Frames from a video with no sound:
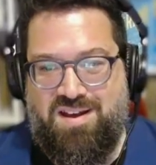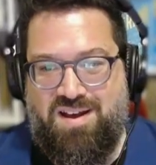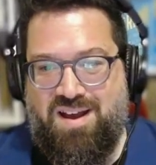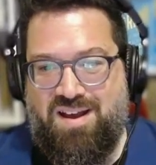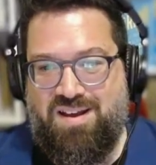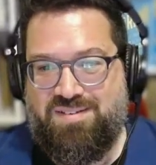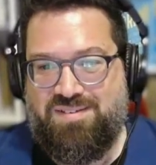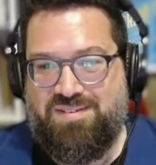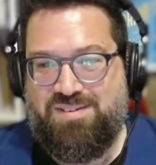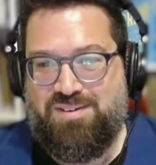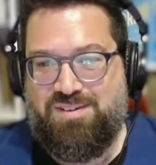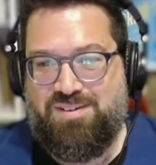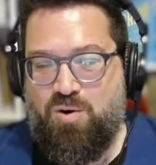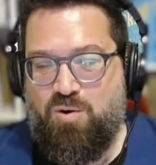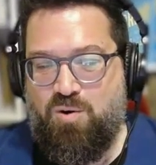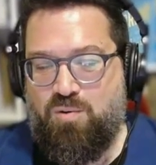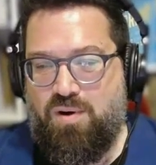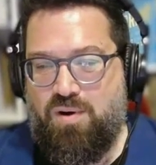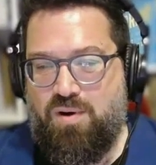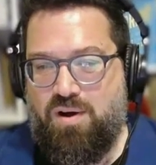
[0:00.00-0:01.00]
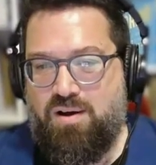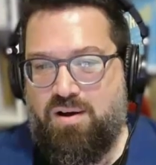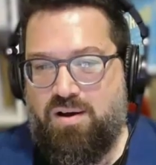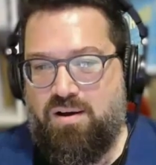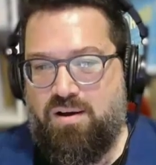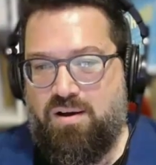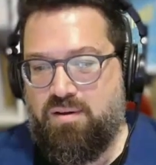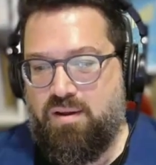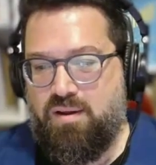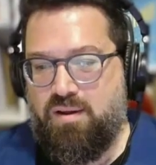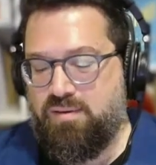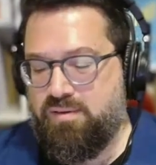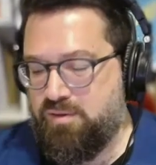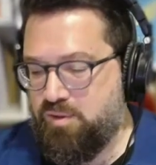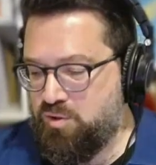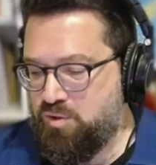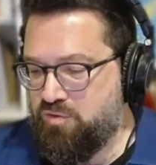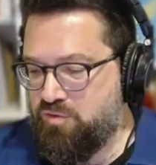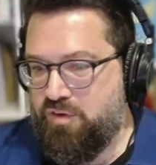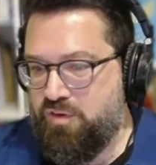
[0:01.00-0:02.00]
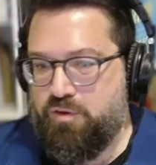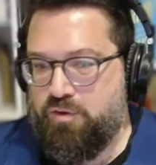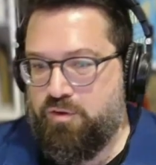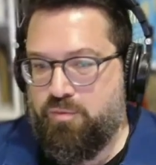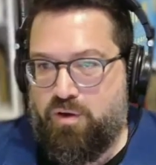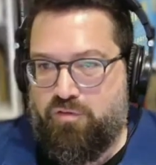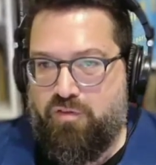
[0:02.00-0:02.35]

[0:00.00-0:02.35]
So a certain fundamental